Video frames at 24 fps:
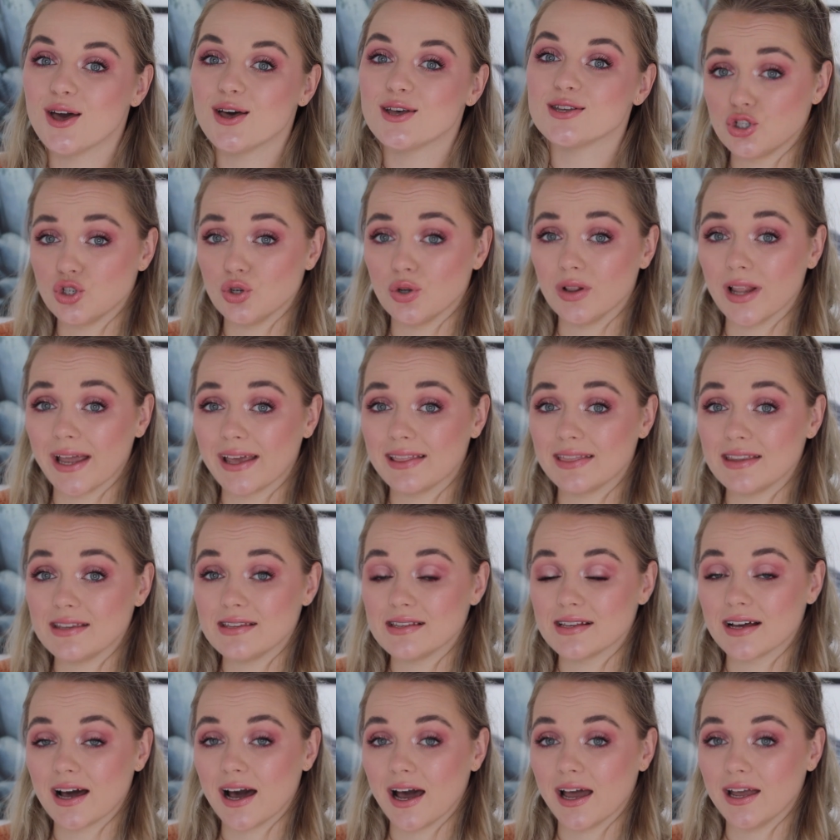Do you like these
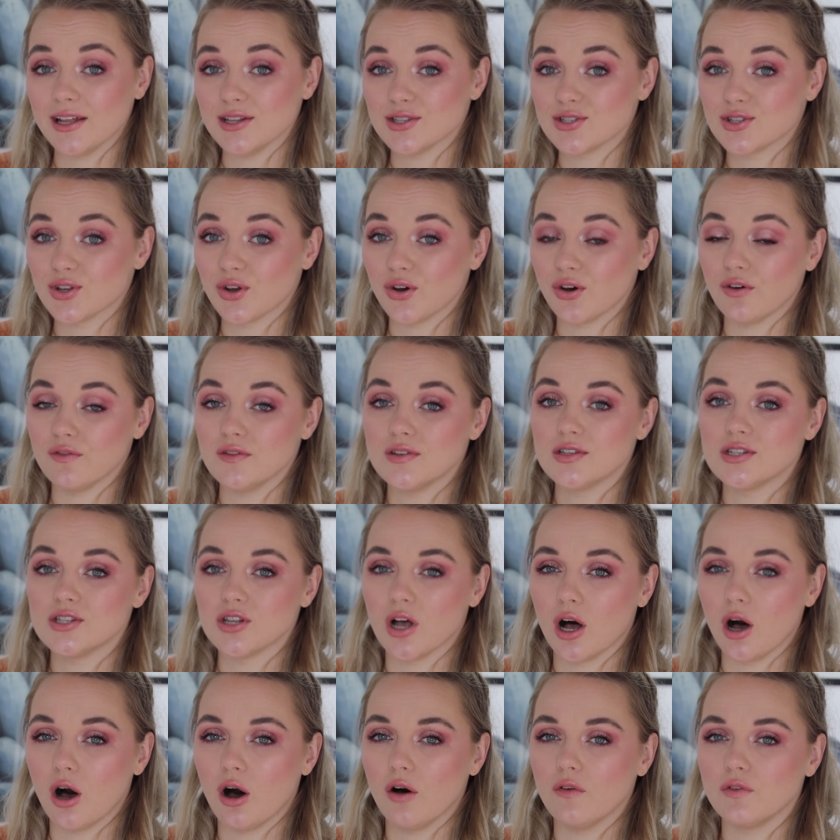kinds of
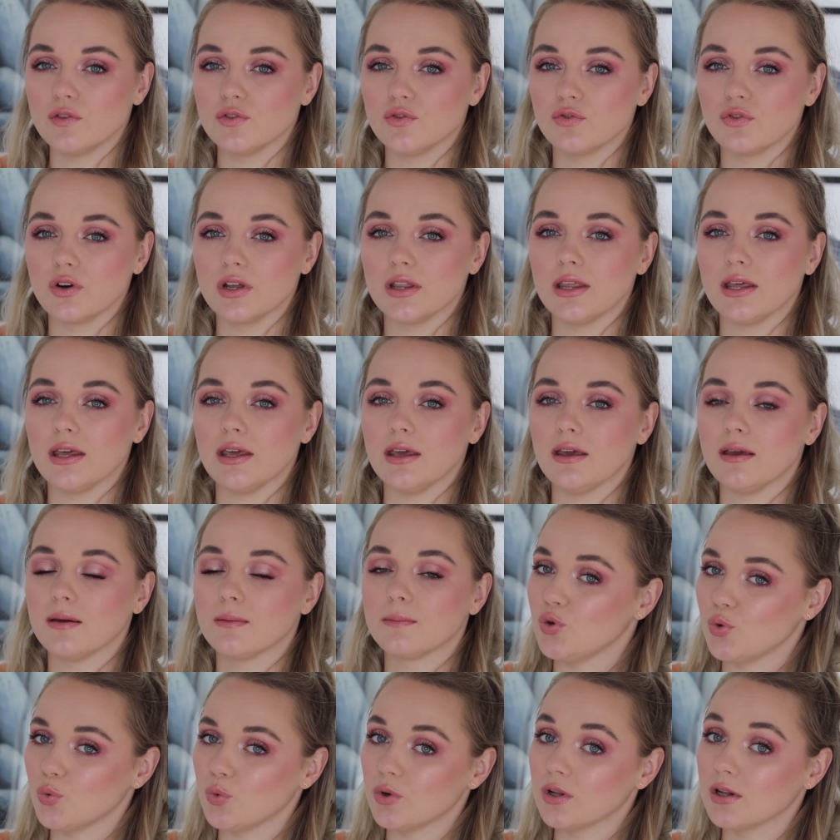soft, really
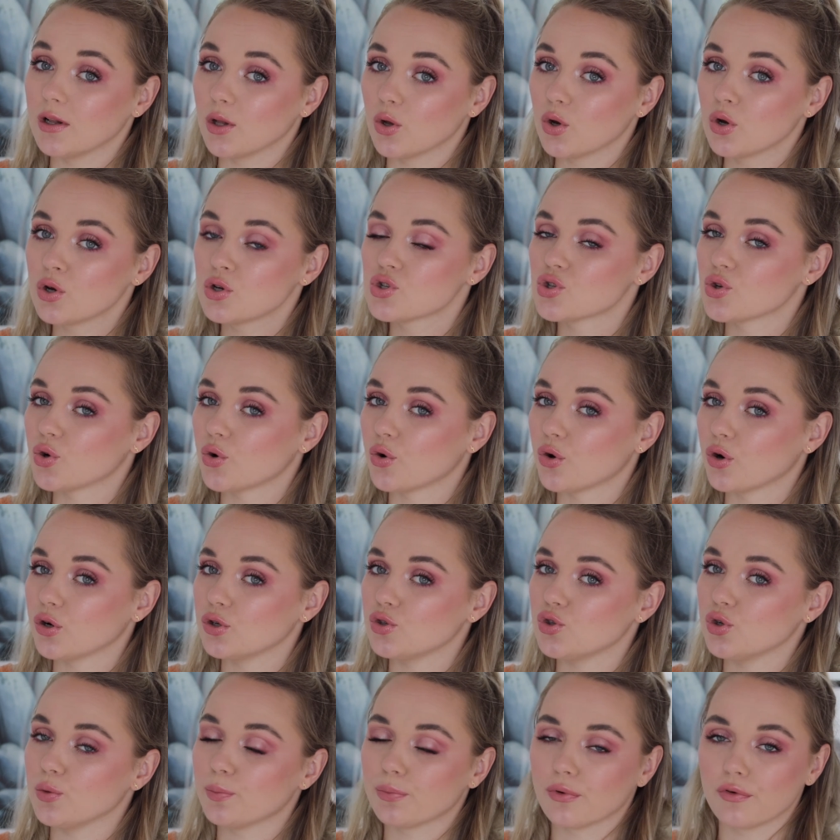dewy looks, or
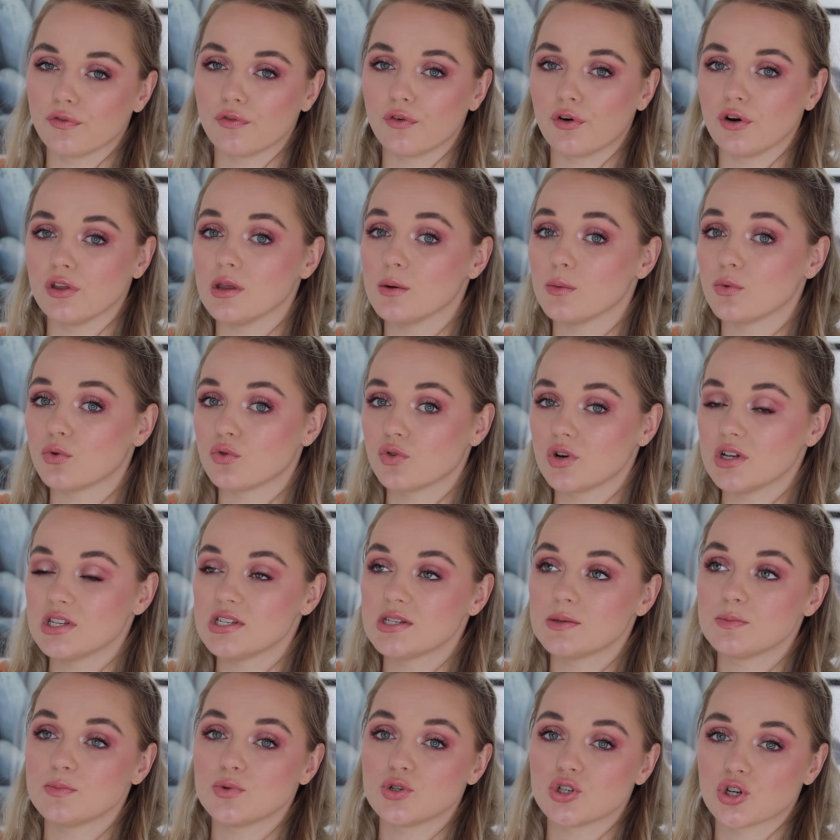do you prefer them
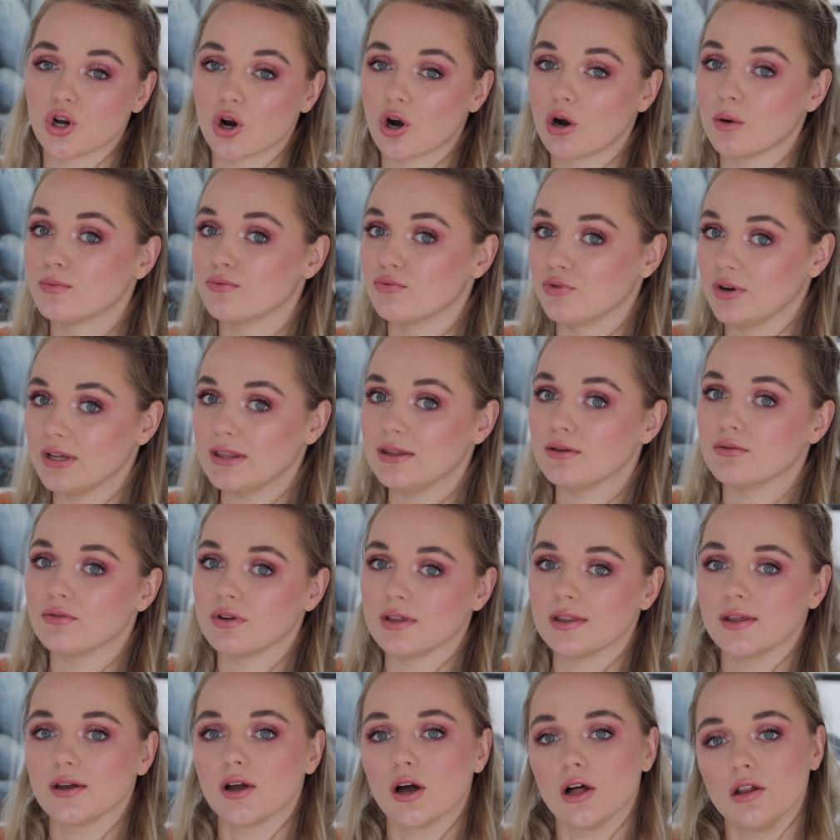crisp, sharp, really,
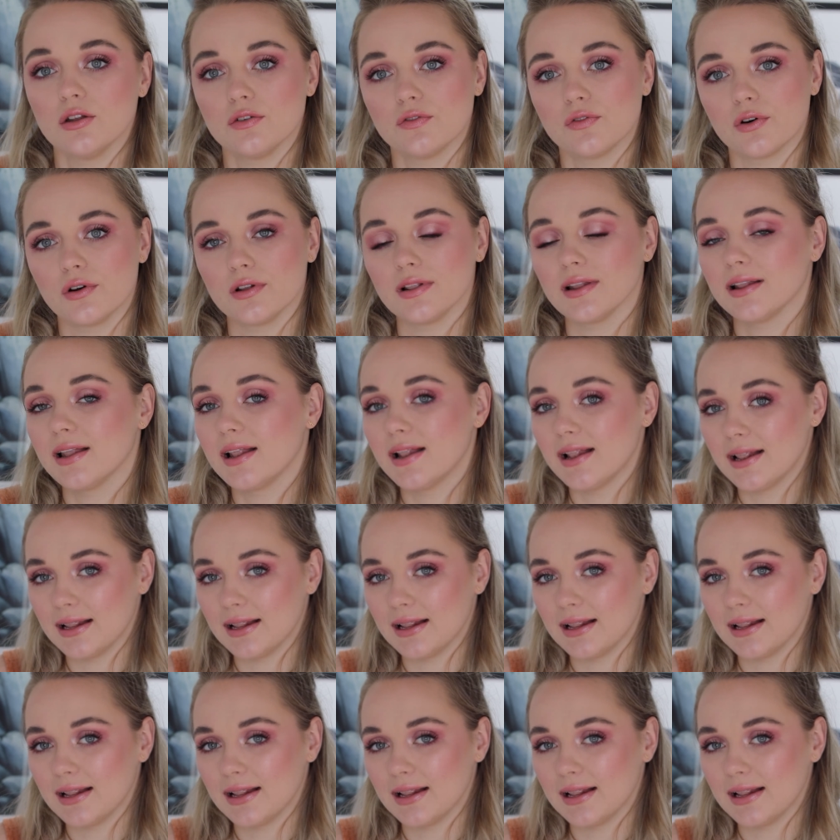really colorful?